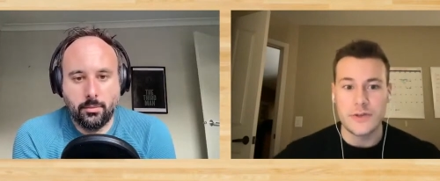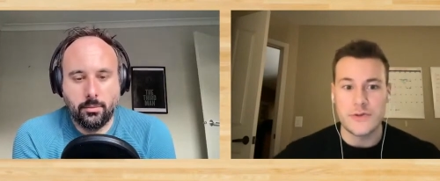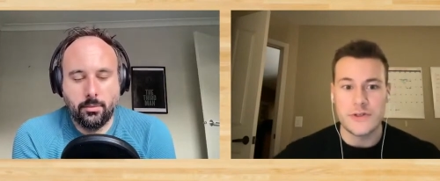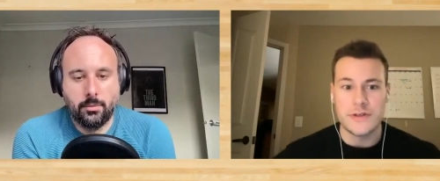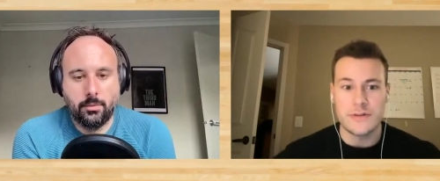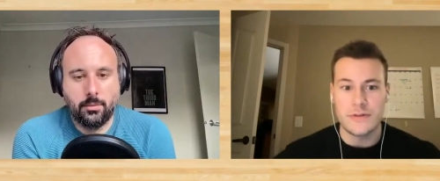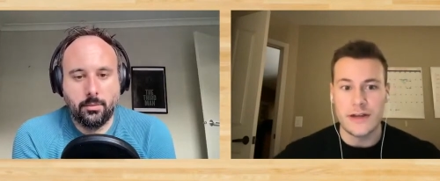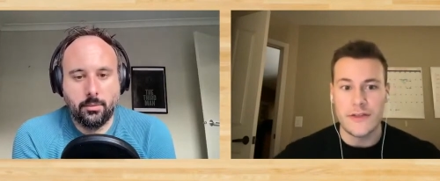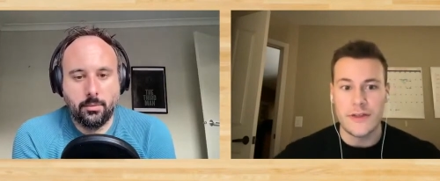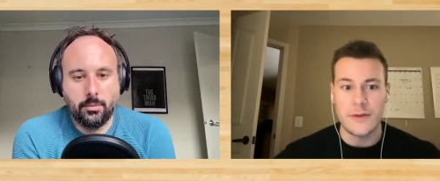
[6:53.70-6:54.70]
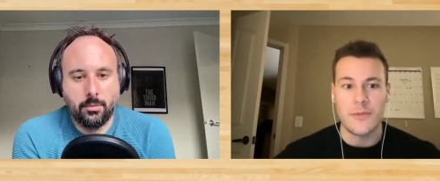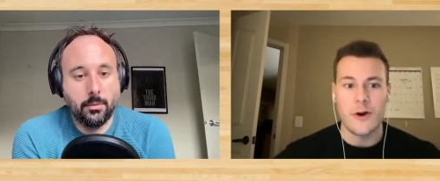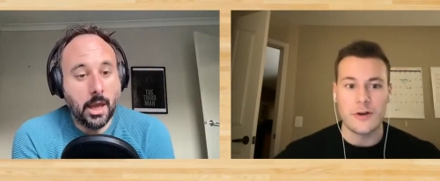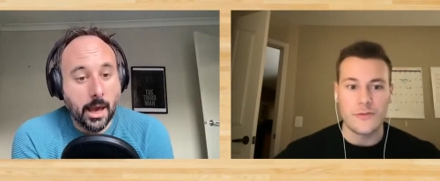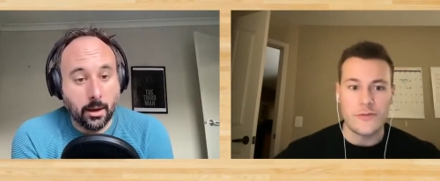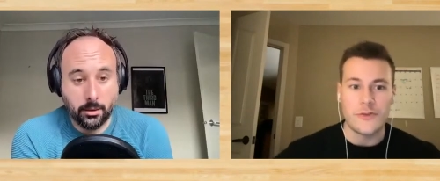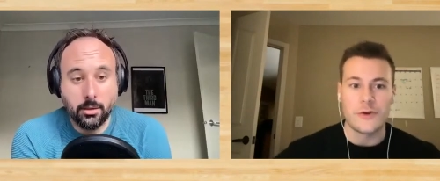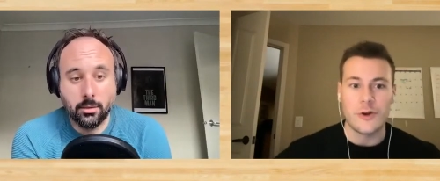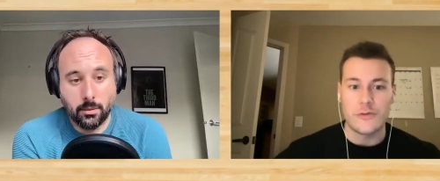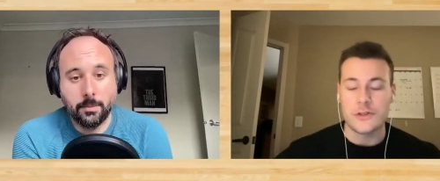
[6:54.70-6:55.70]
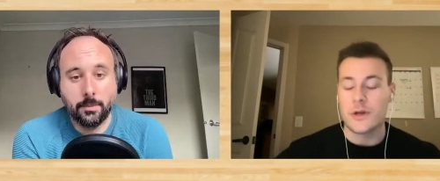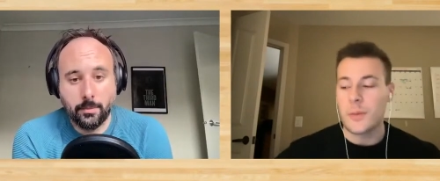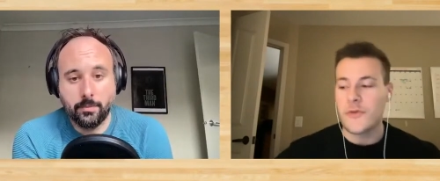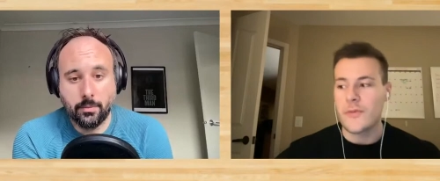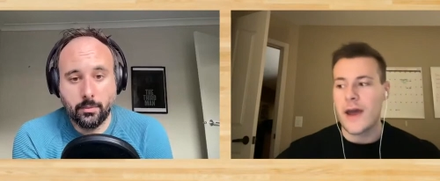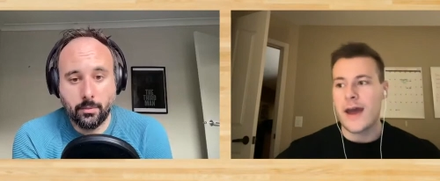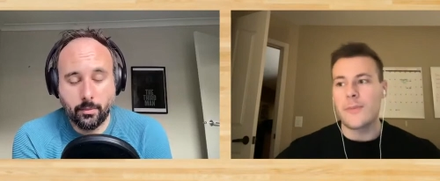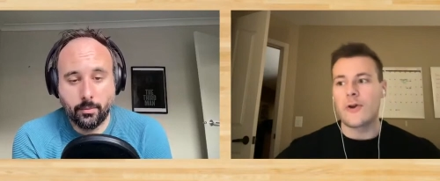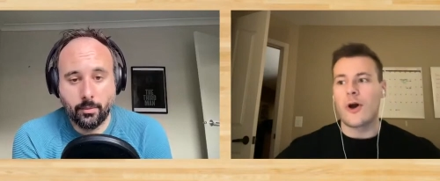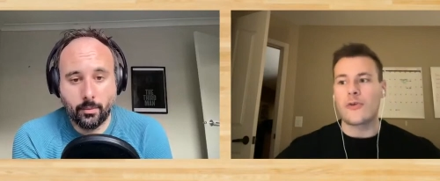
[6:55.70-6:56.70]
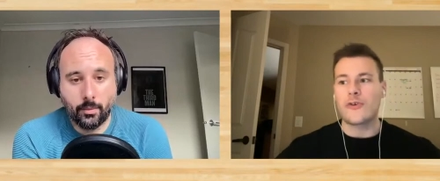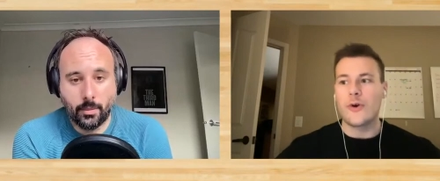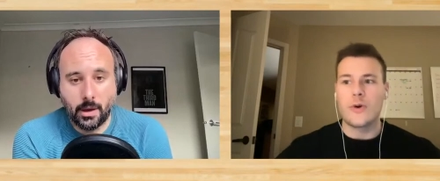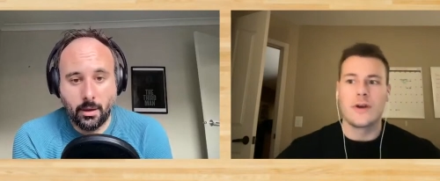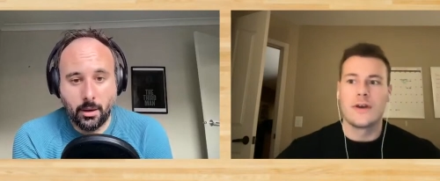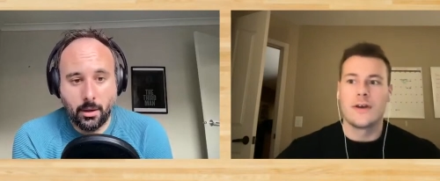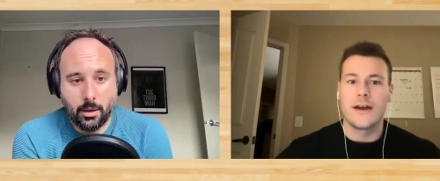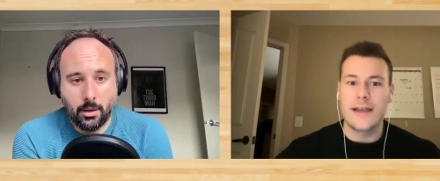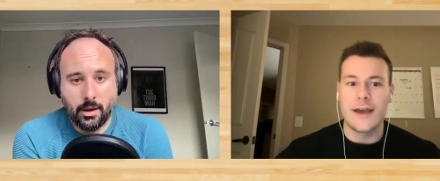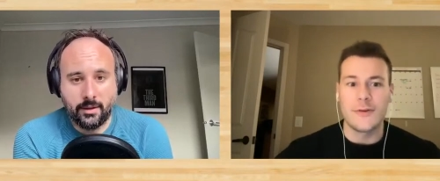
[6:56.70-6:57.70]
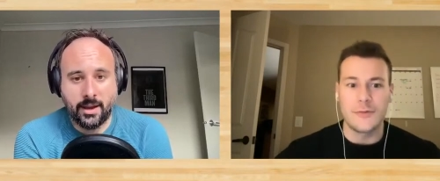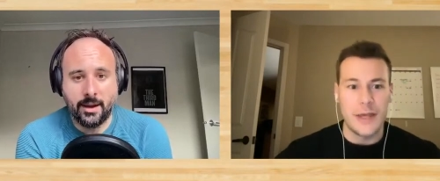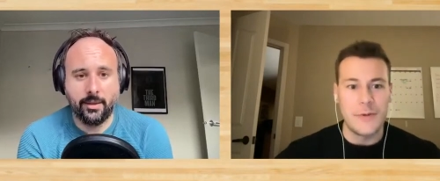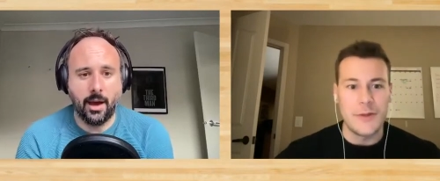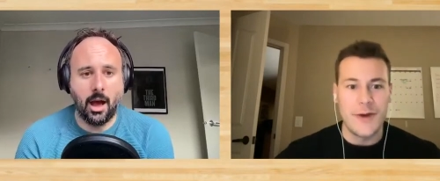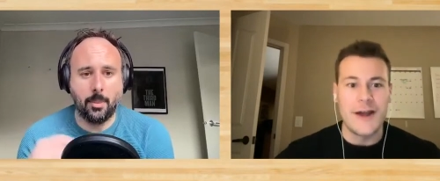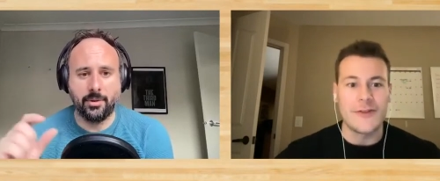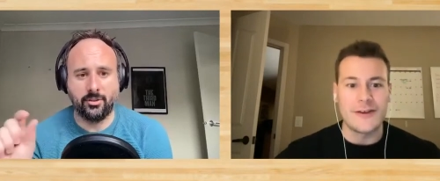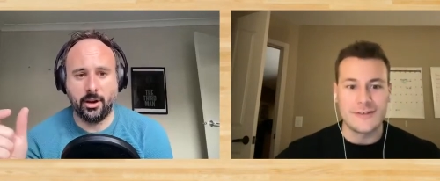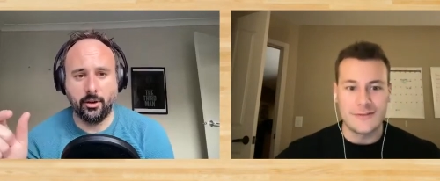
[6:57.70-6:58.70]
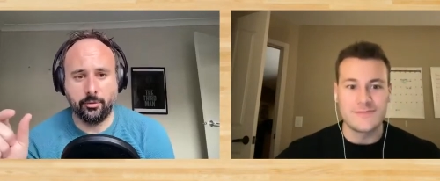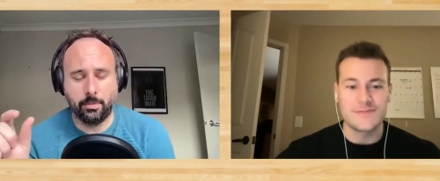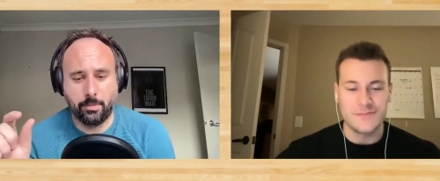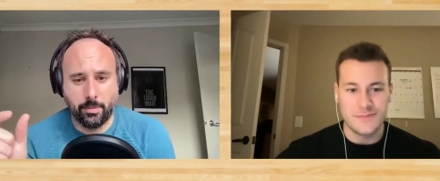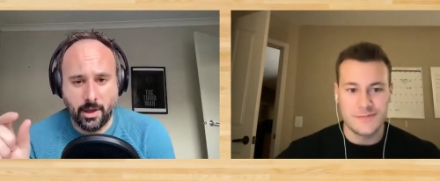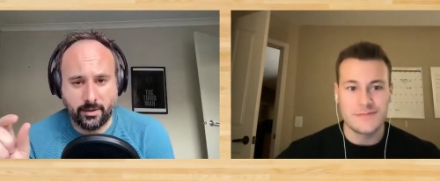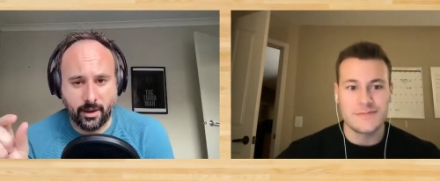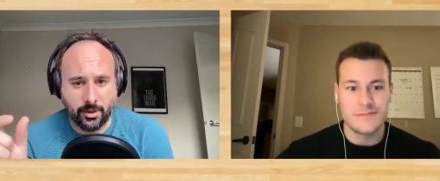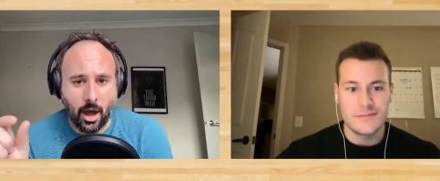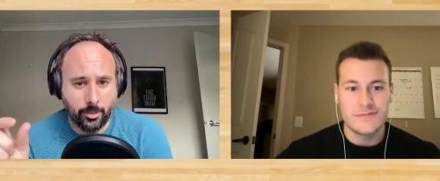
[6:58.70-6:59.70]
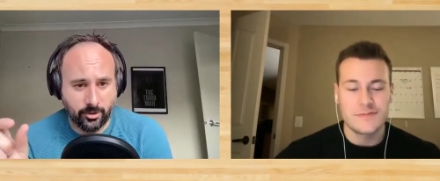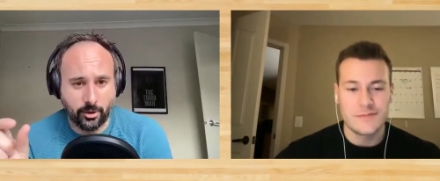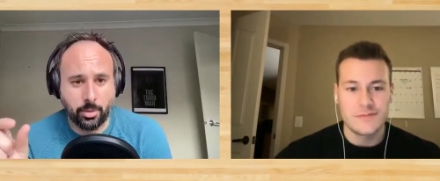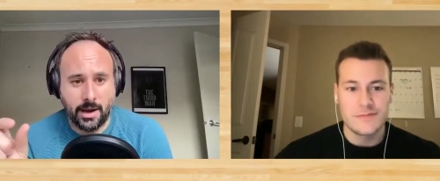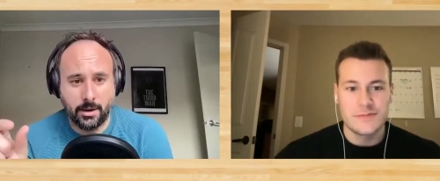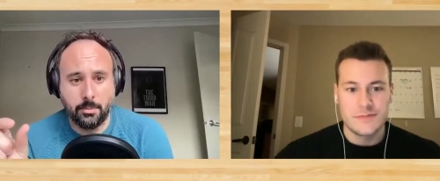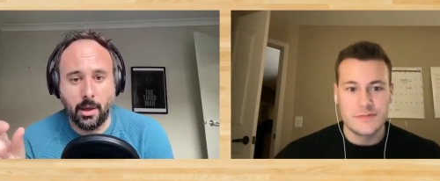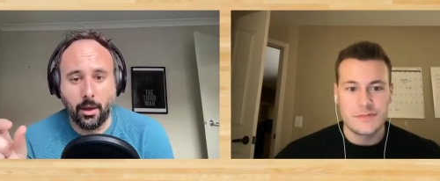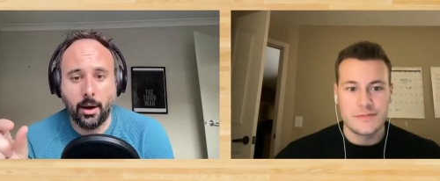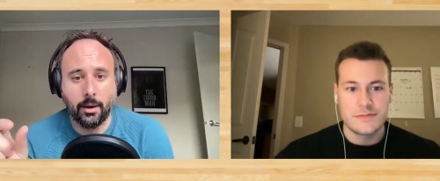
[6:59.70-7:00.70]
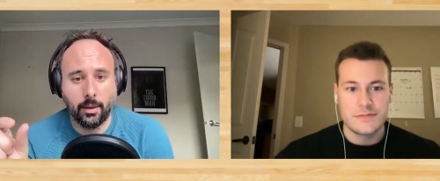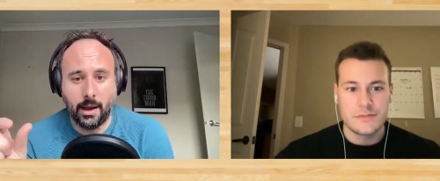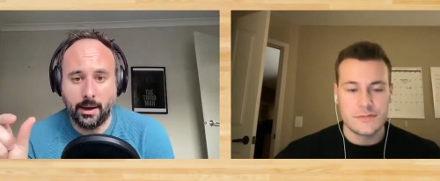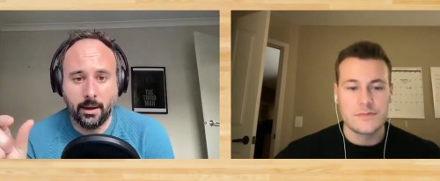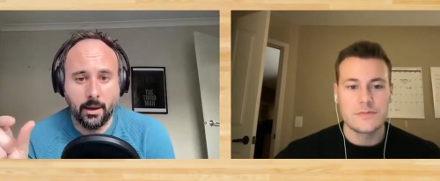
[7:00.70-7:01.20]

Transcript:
Speaker 1: interesting. Like I think part yeah. of the turnovers are coming from that, but also again, it's kind of the opposite mind, like, of
Speaker 2: it's like the opposite of Brandon Miller. Like